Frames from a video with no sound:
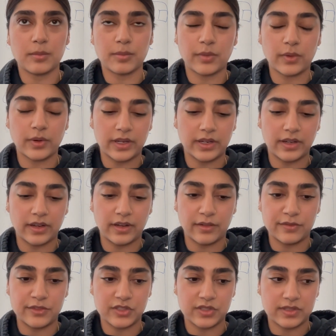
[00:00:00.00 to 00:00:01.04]
point
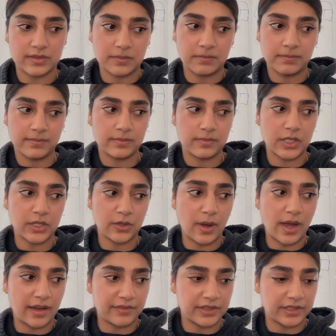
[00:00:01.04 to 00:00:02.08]
of just,
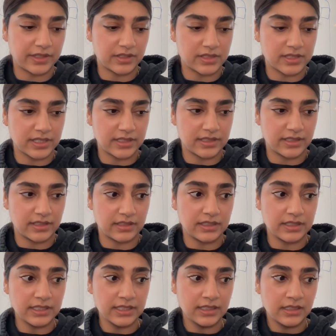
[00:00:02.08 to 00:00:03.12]
having your data
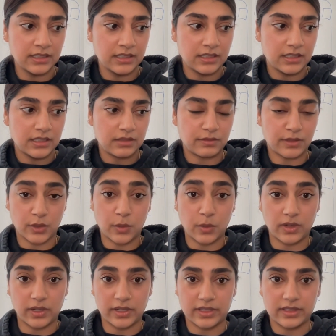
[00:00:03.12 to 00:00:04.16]

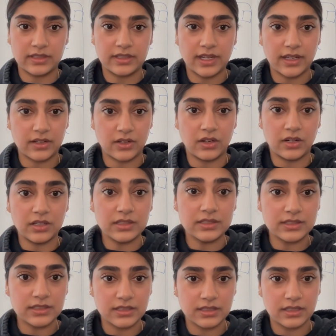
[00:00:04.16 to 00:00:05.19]
recorded at all.